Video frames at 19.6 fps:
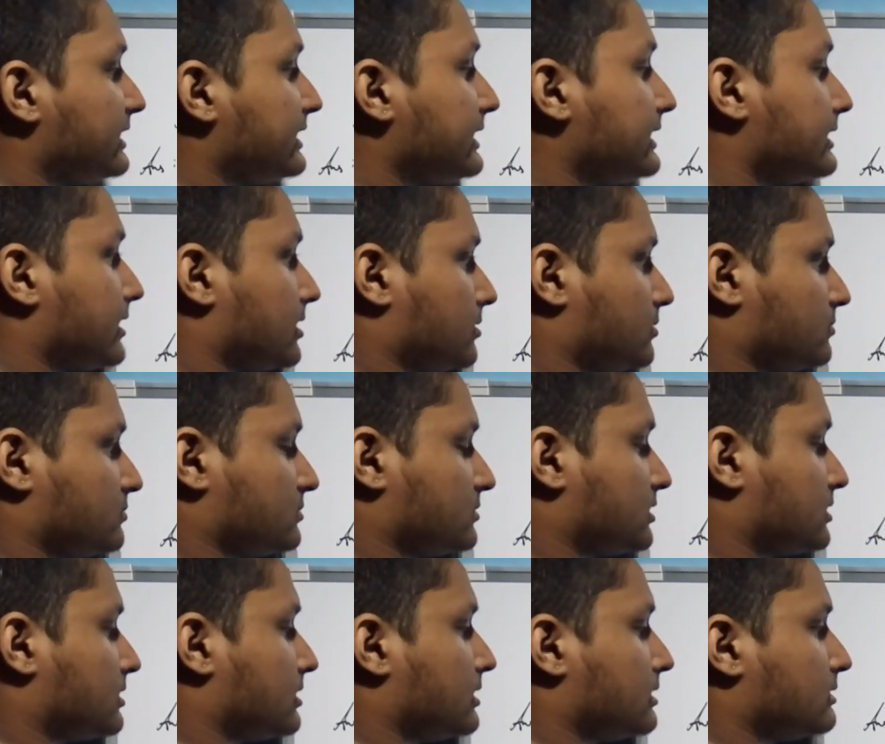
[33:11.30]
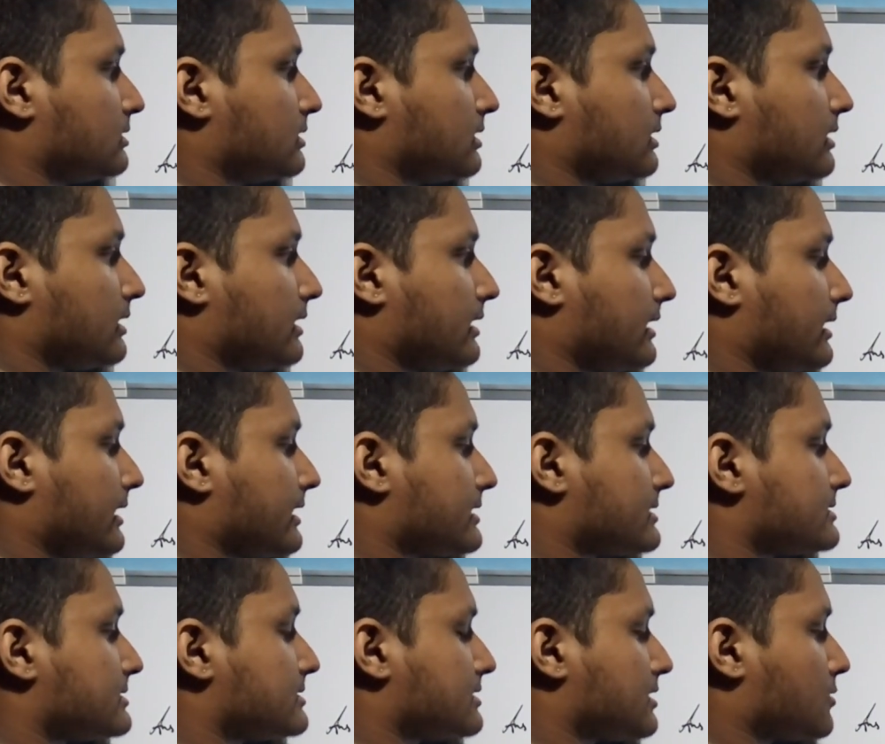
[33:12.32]
be theta.
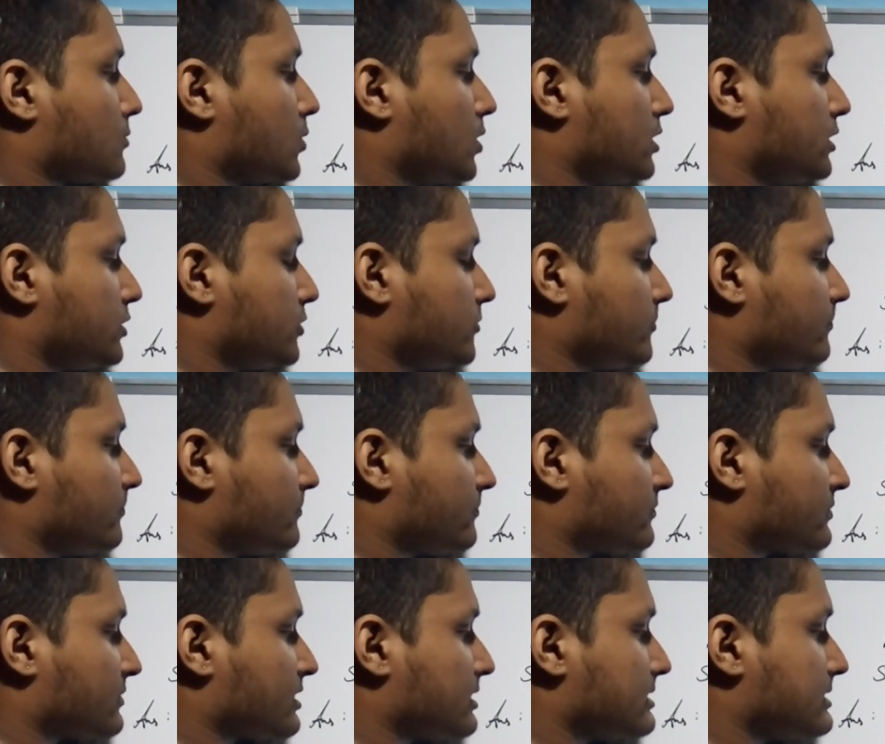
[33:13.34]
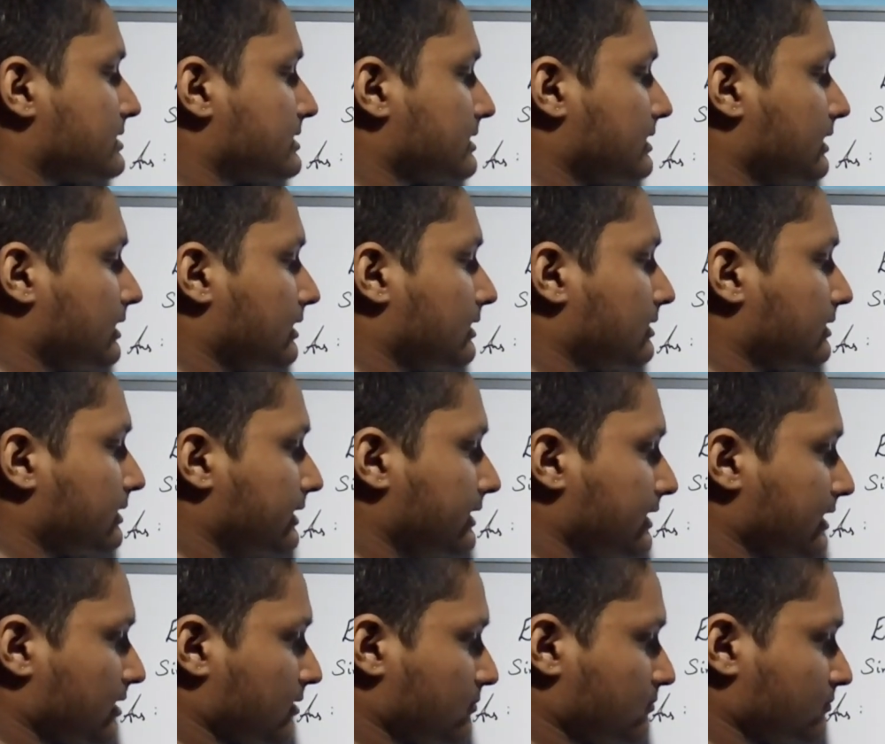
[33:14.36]
X is equal to c
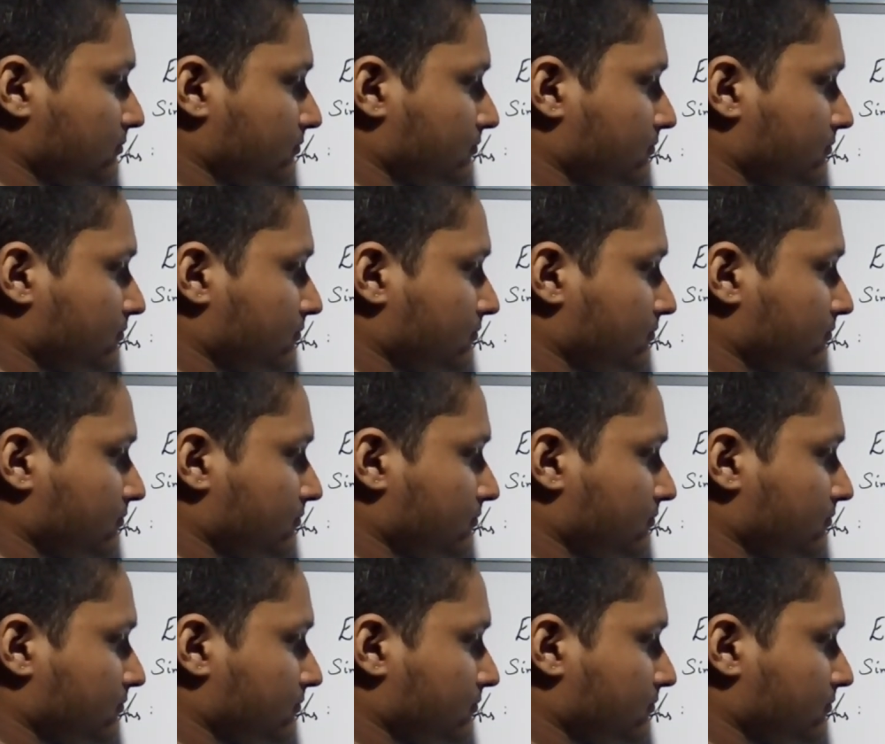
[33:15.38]
theta.